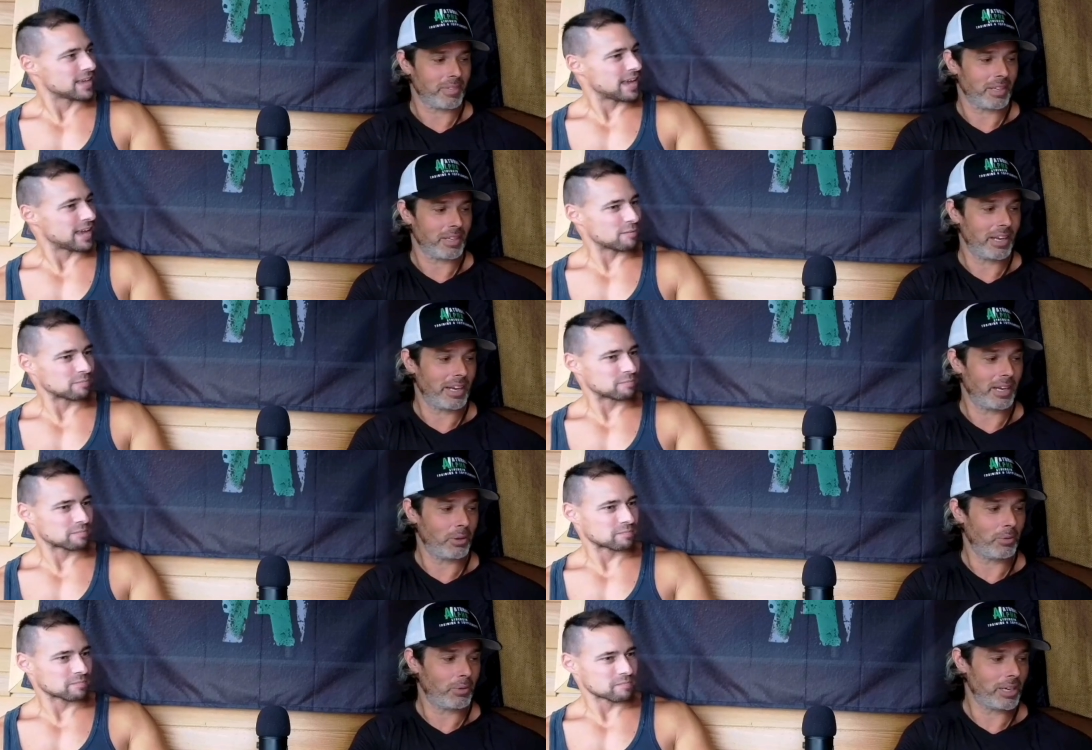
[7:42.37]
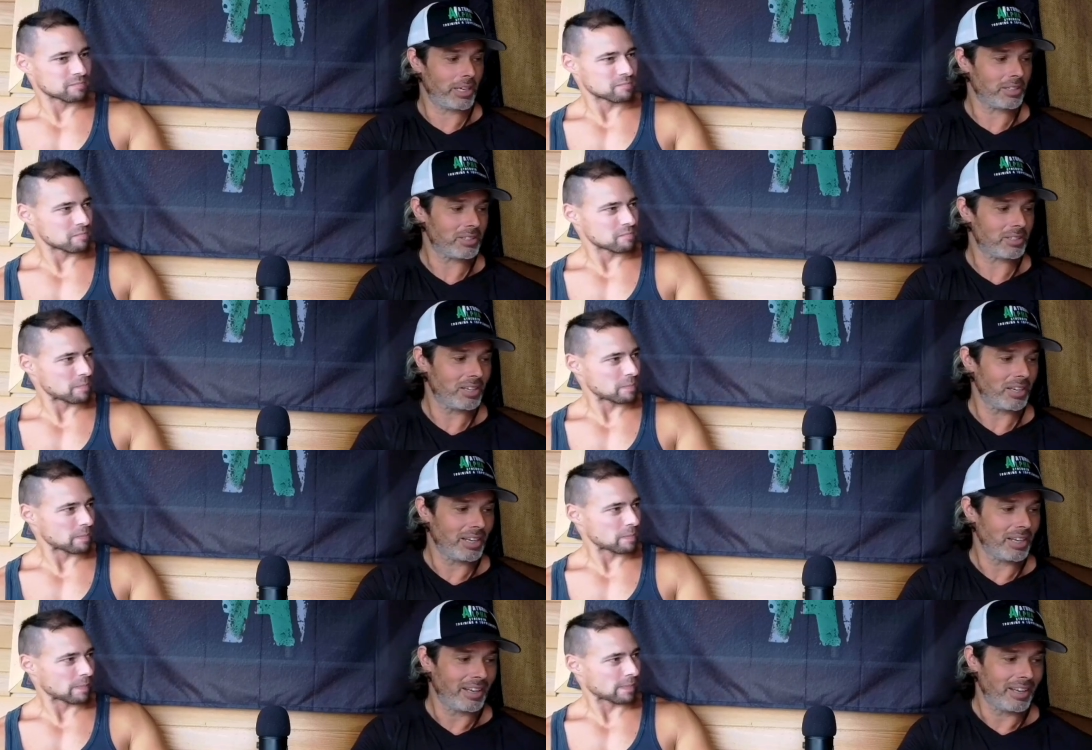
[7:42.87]
Speaker 1: Yeah.
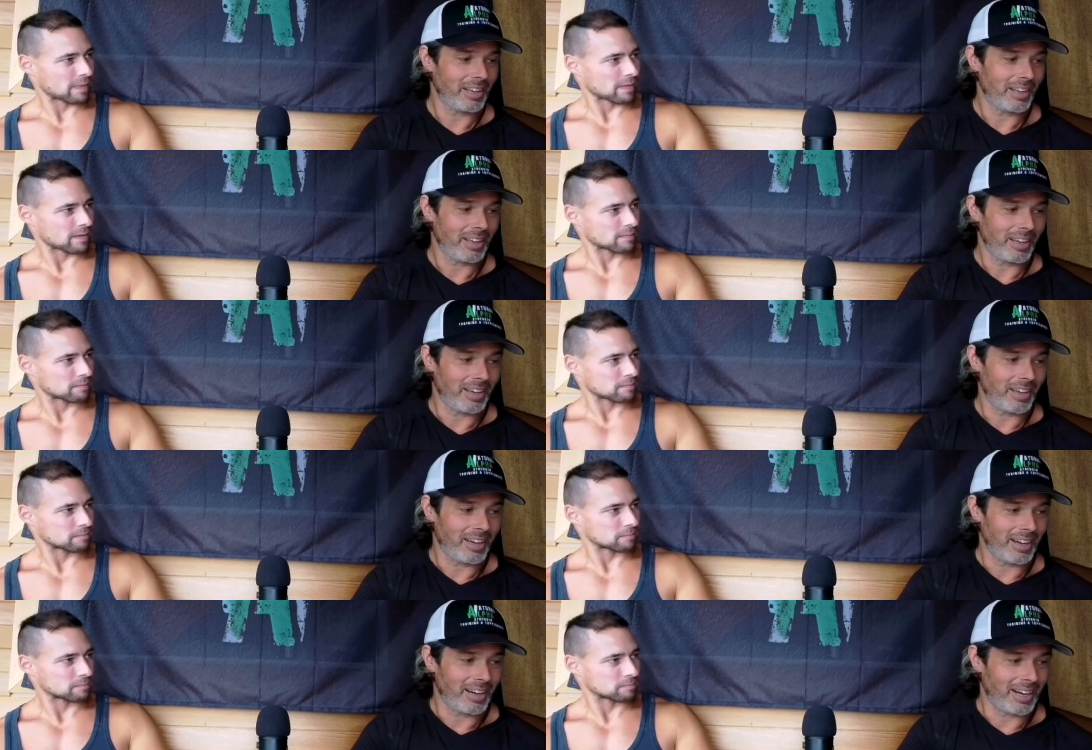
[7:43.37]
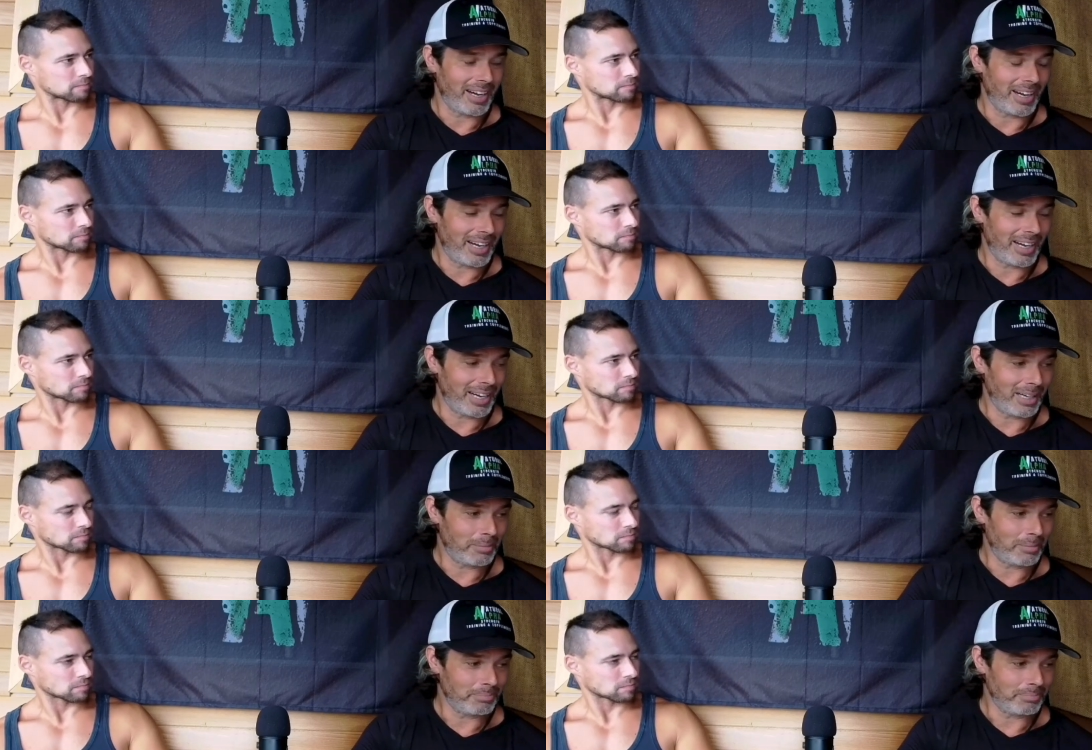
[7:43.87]
Anyways,
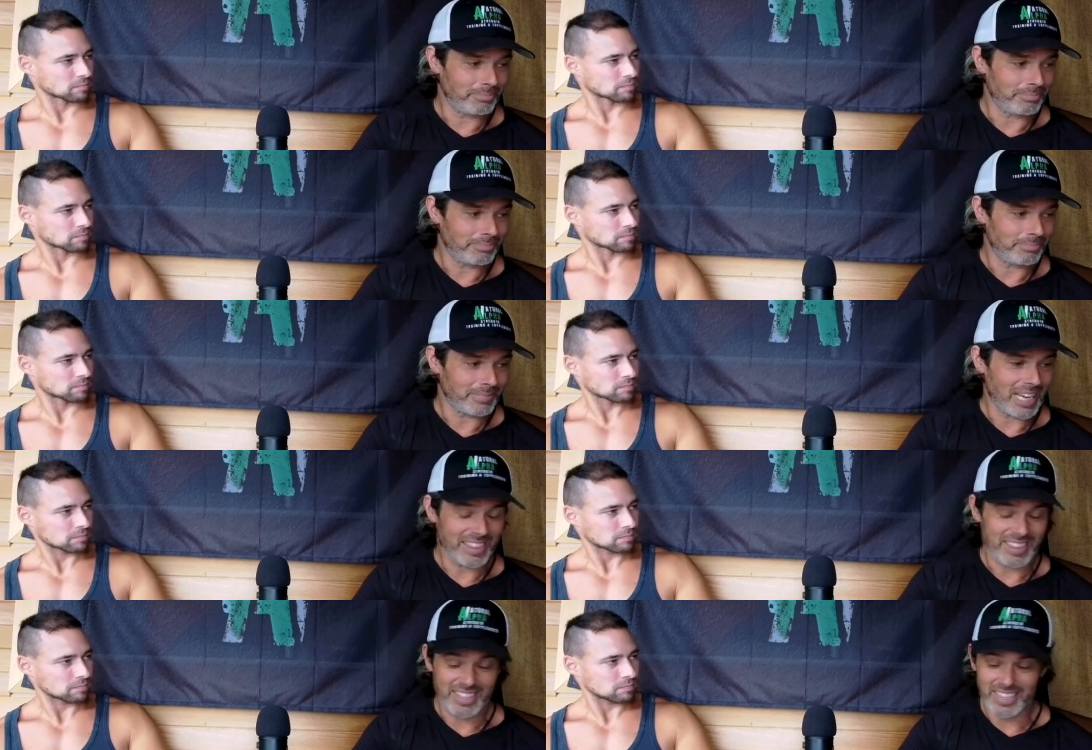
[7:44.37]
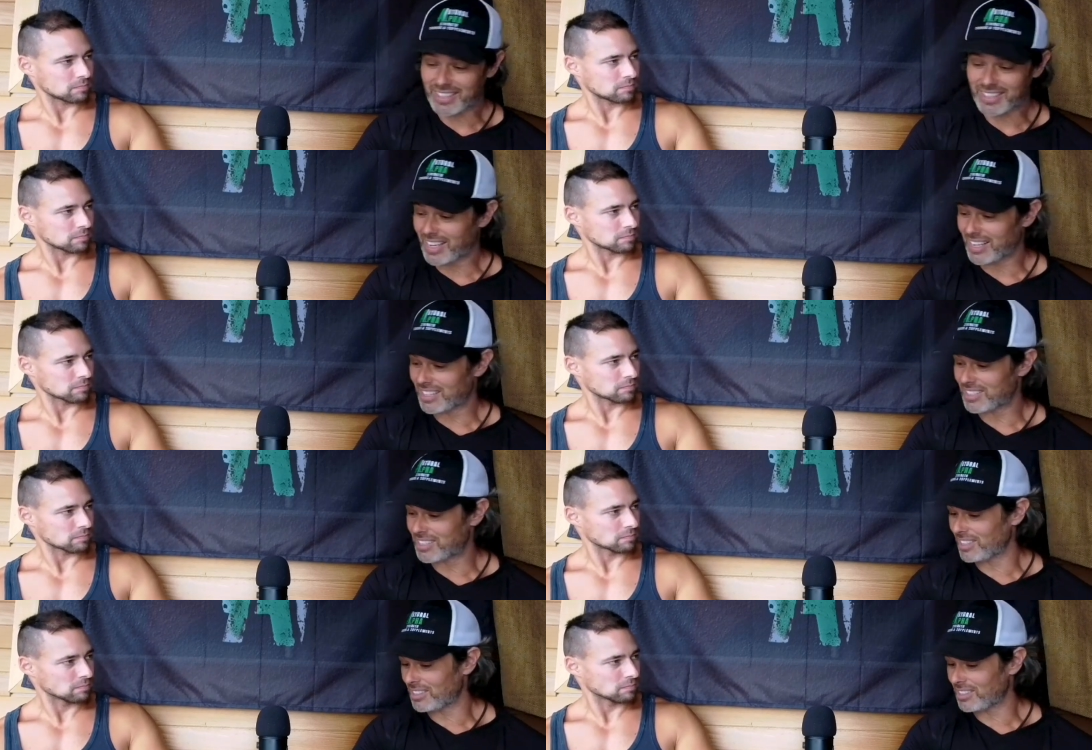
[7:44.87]
um, I think
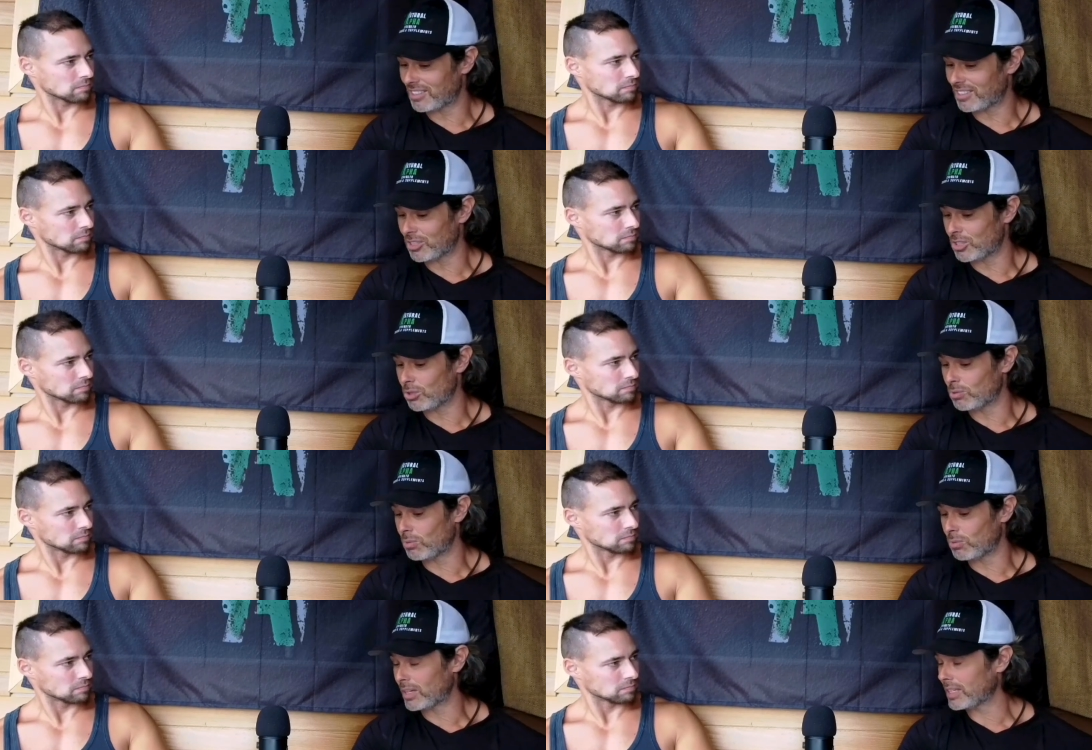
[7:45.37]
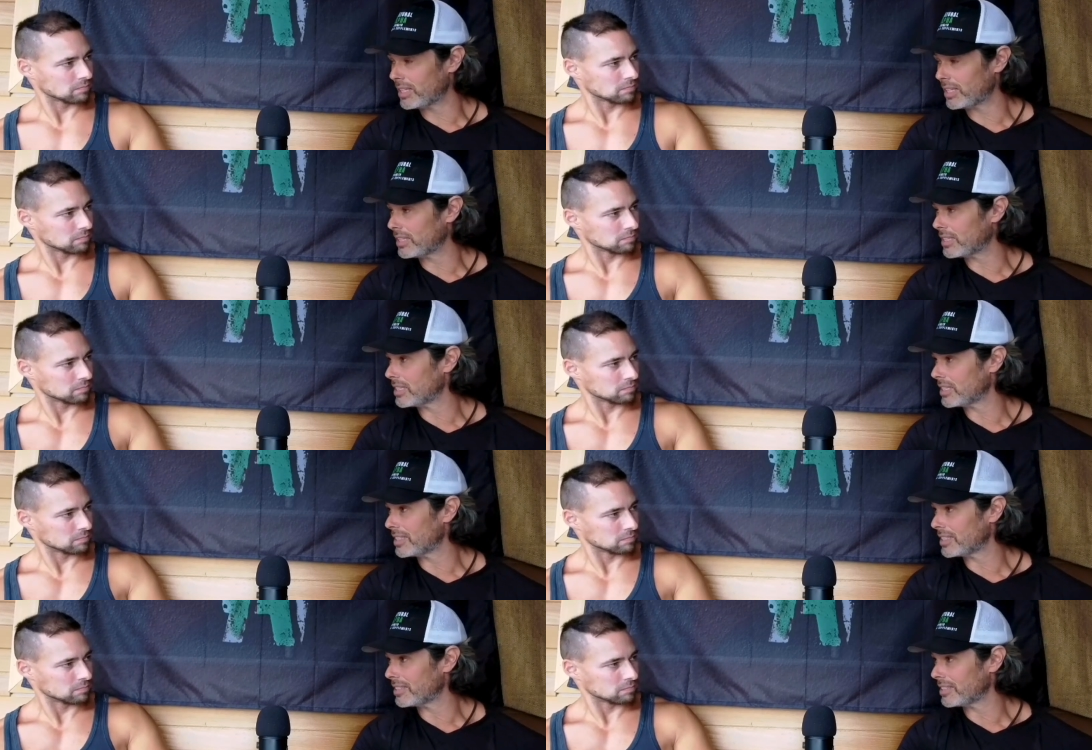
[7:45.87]
that's it. Did you want
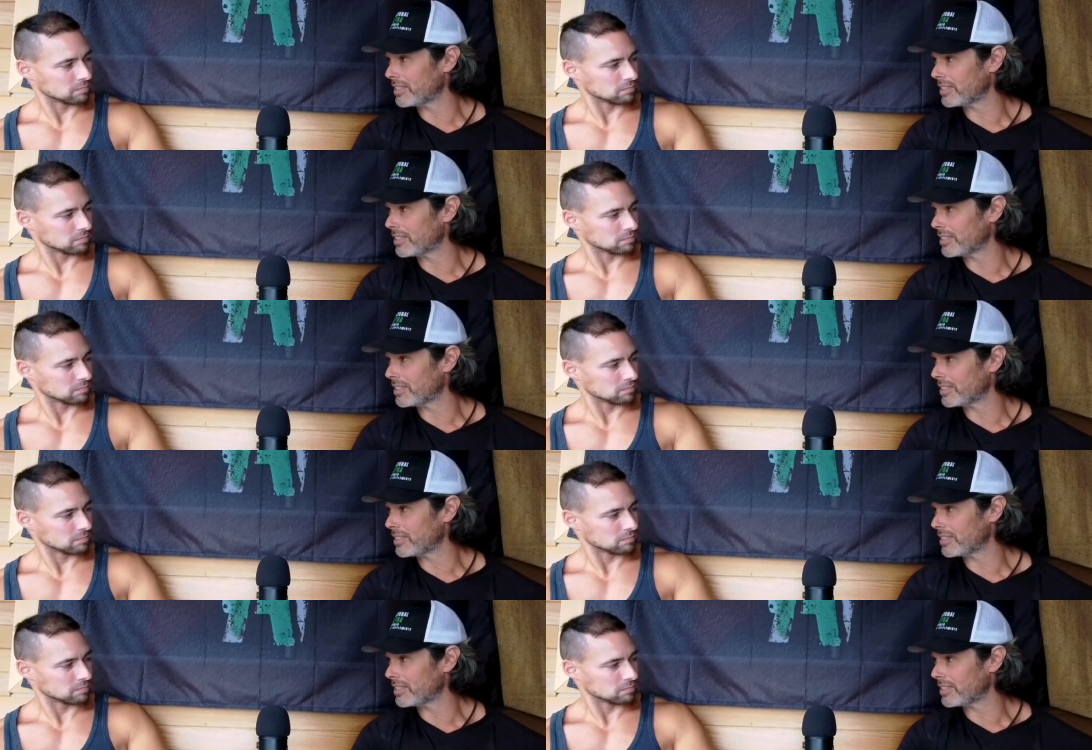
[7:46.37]
to